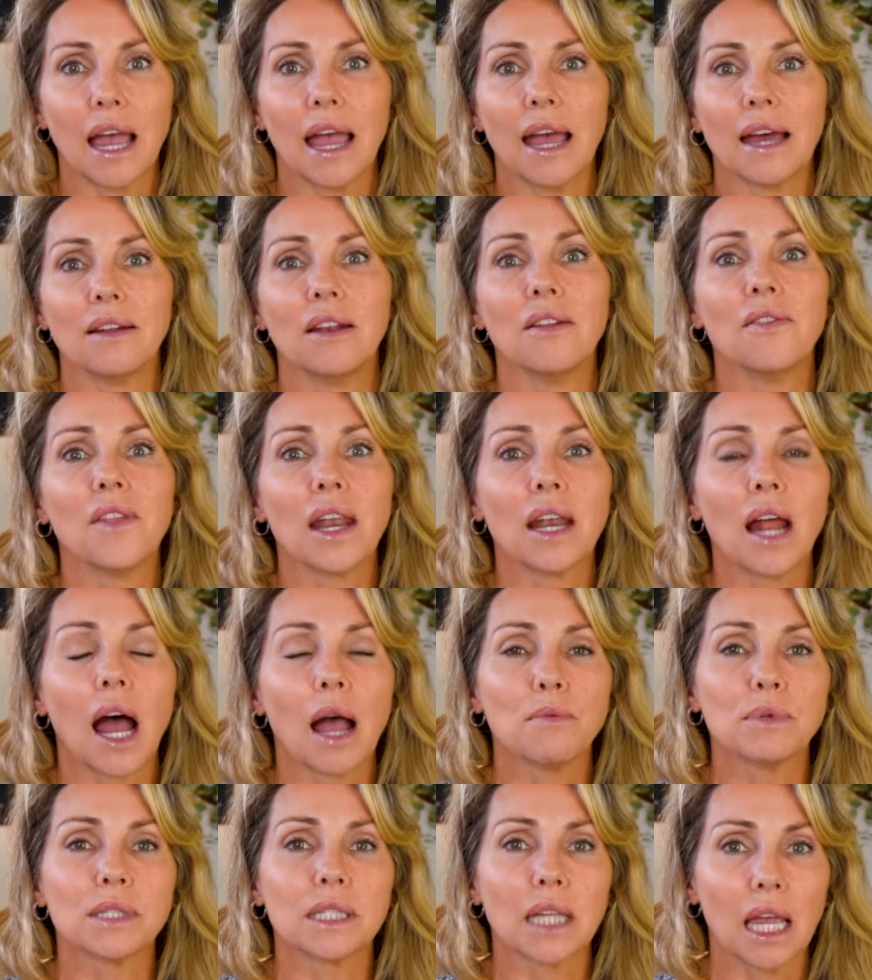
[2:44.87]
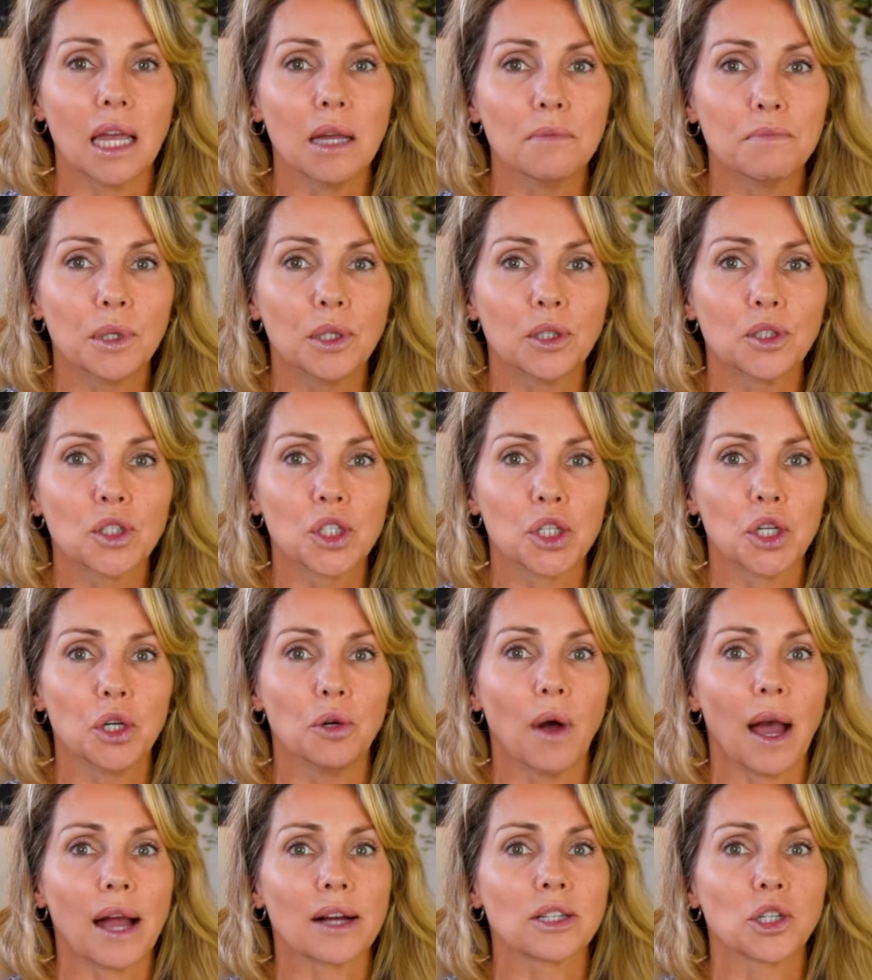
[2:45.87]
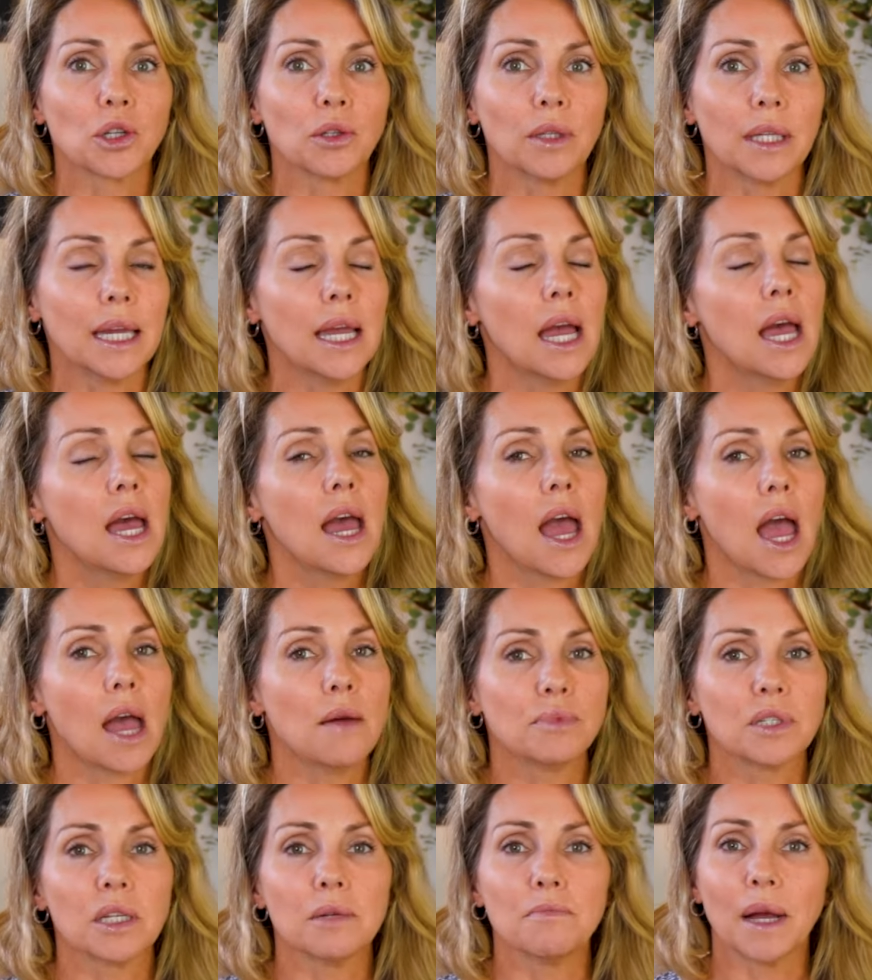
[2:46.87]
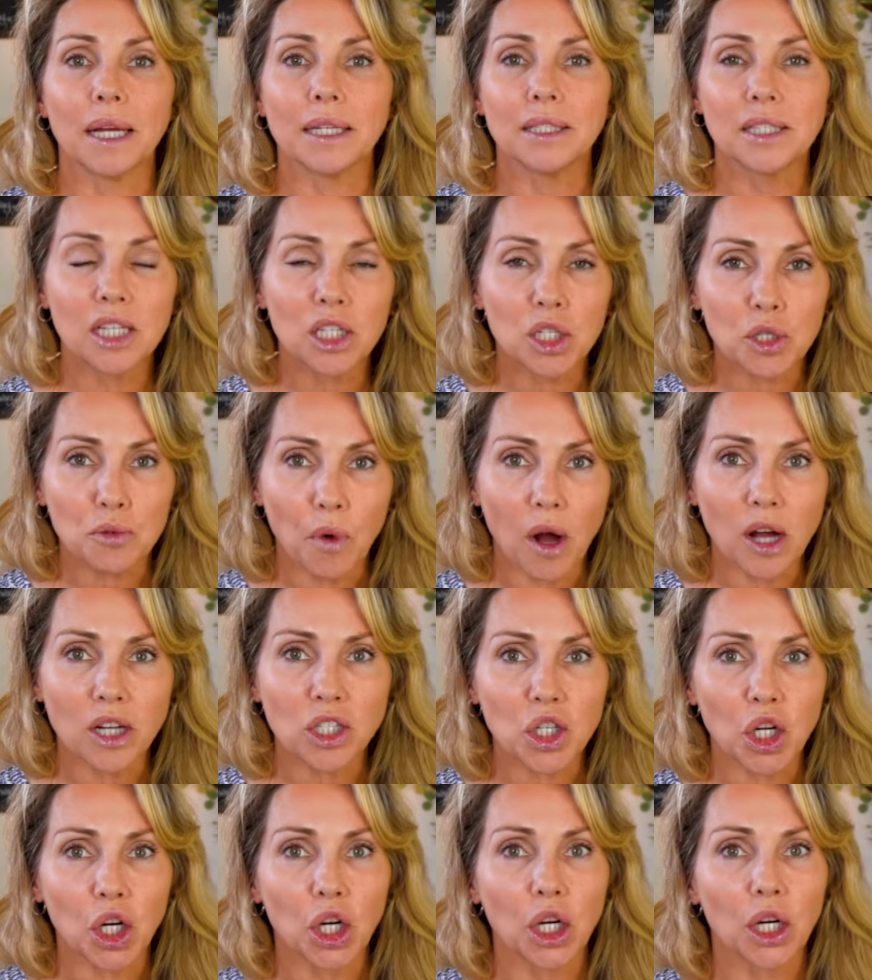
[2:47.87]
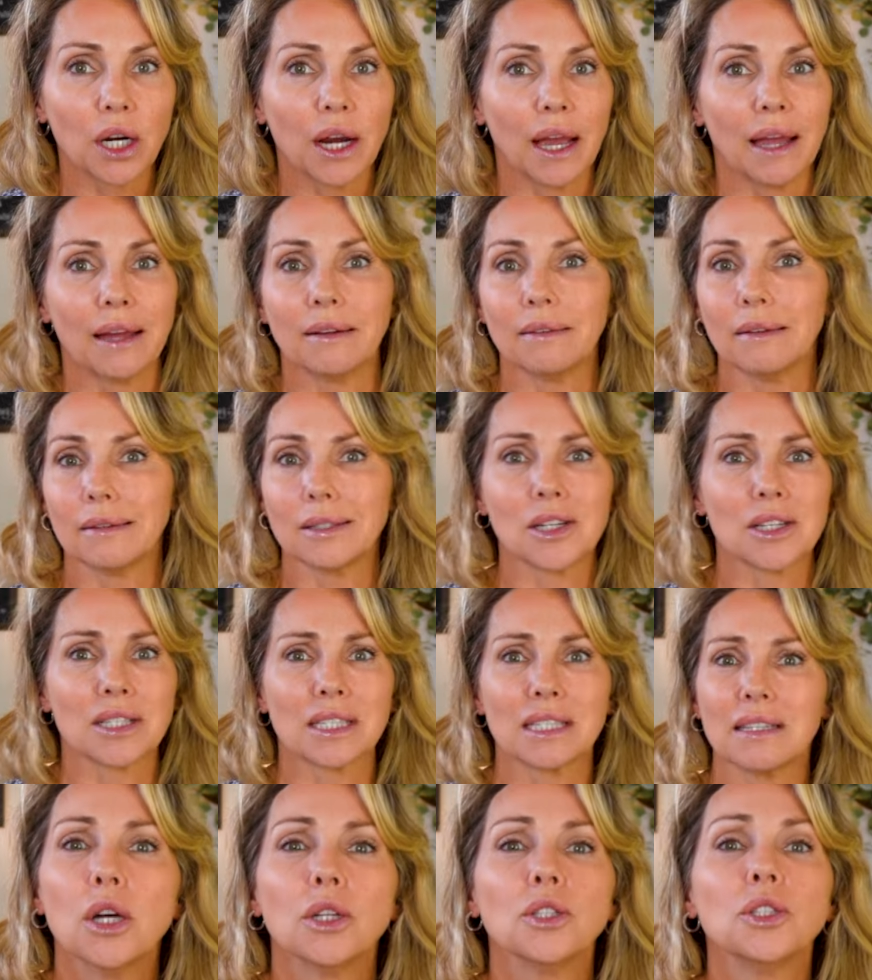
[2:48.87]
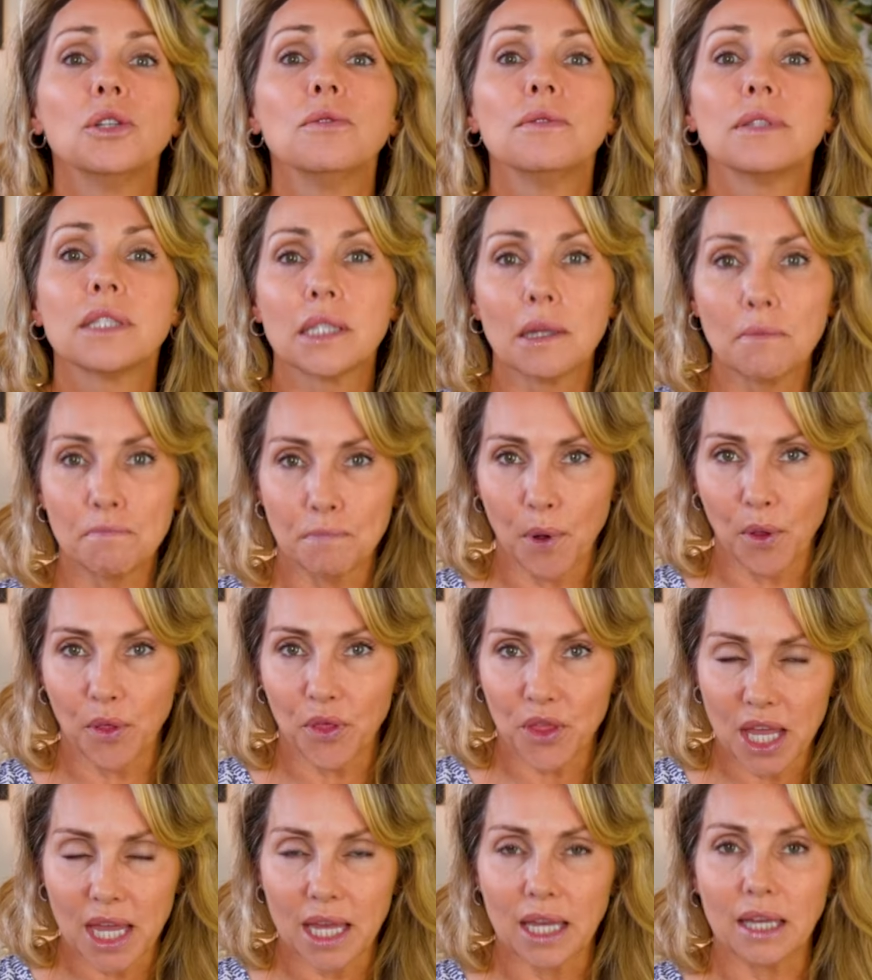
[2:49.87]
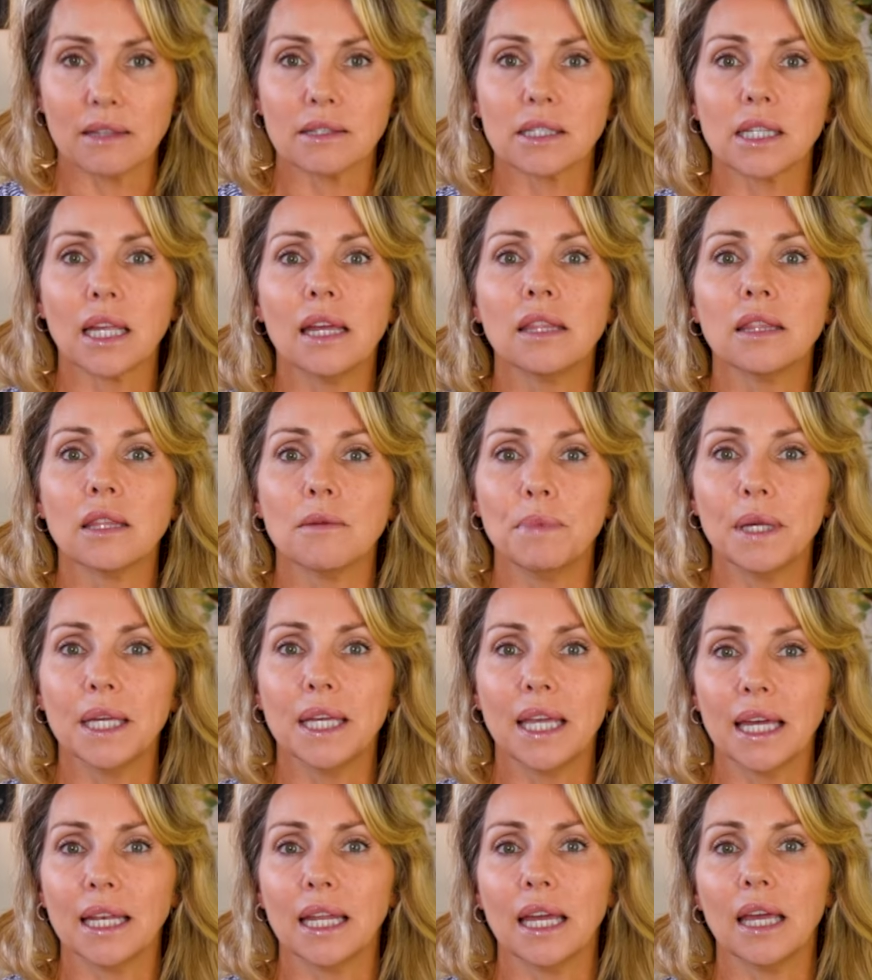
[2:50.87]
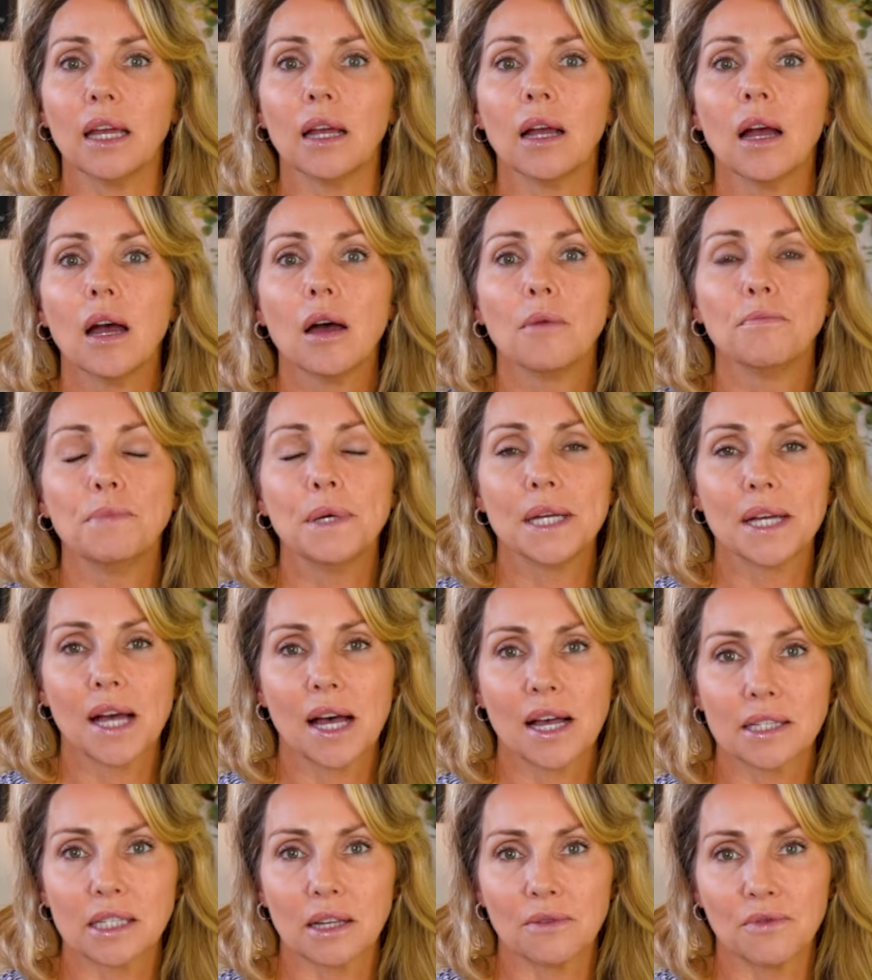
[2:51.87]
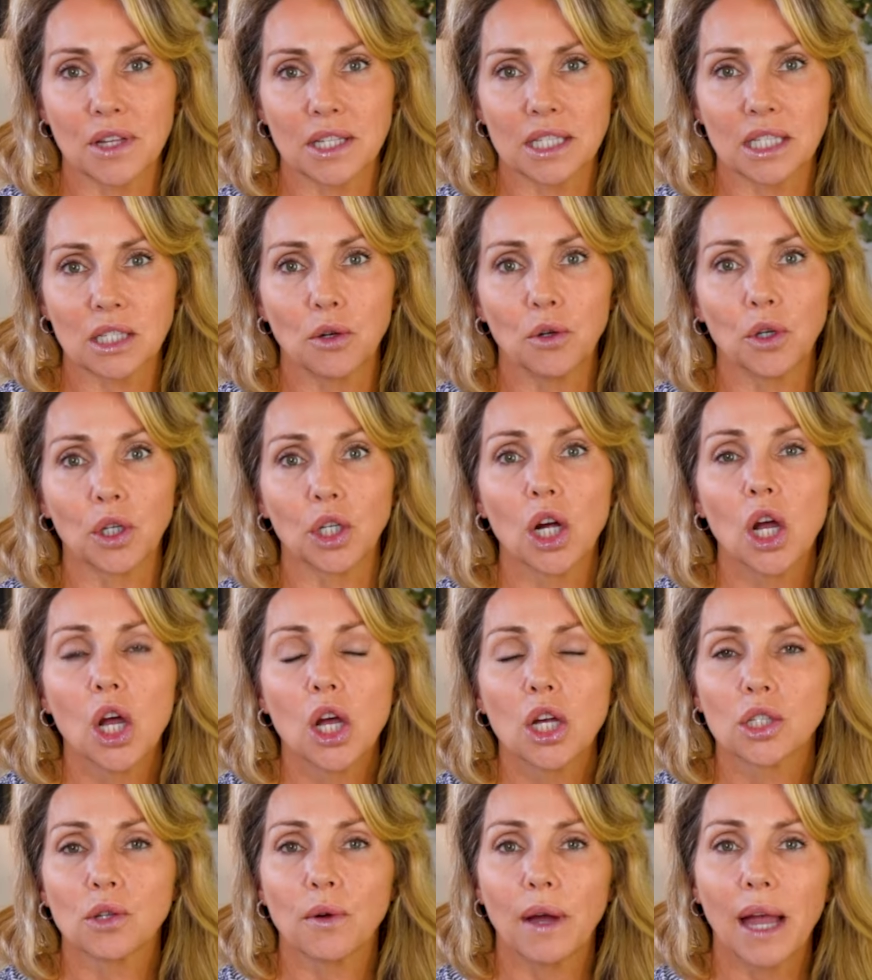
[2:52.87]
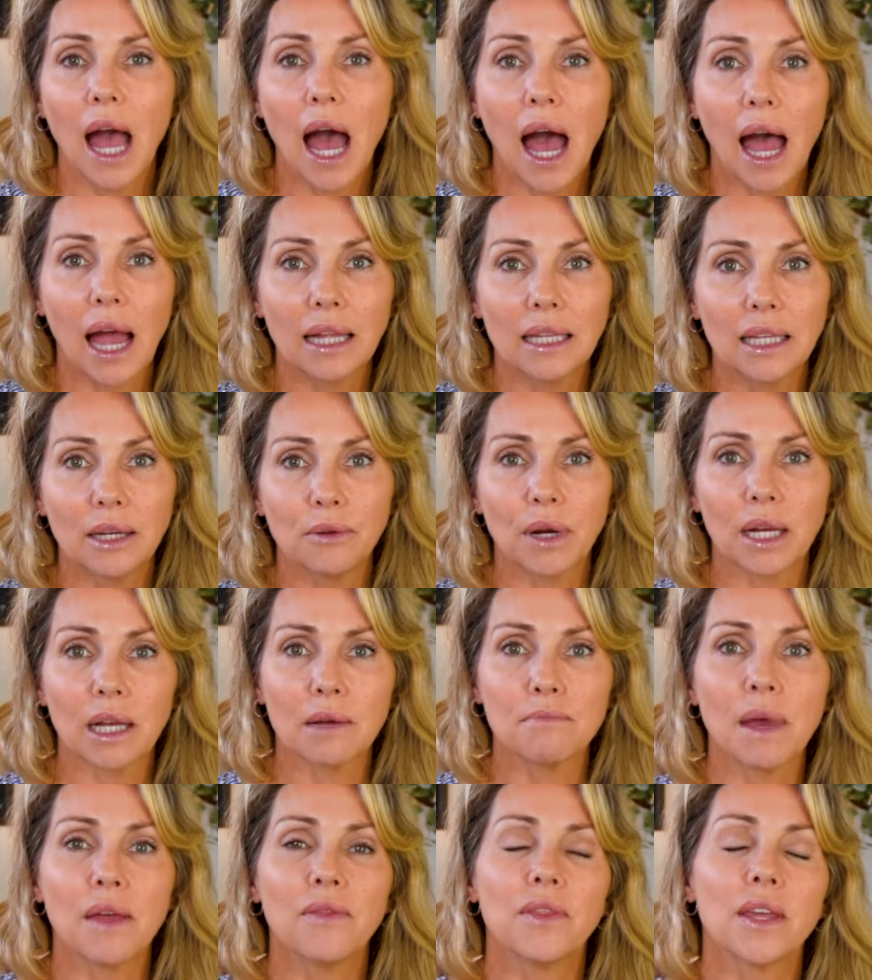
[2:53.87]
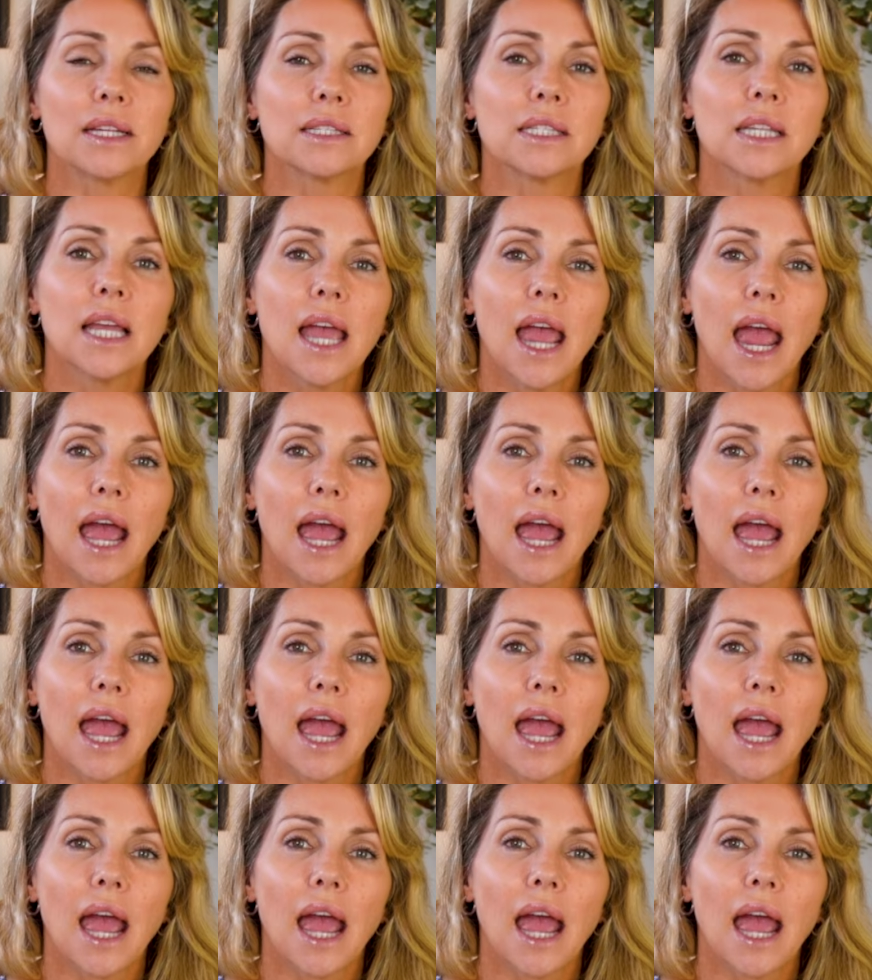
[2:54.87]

and then I was able to actually empty my dishwasher and just do simple things in the beginning because of this scooter. So I highly recommend this.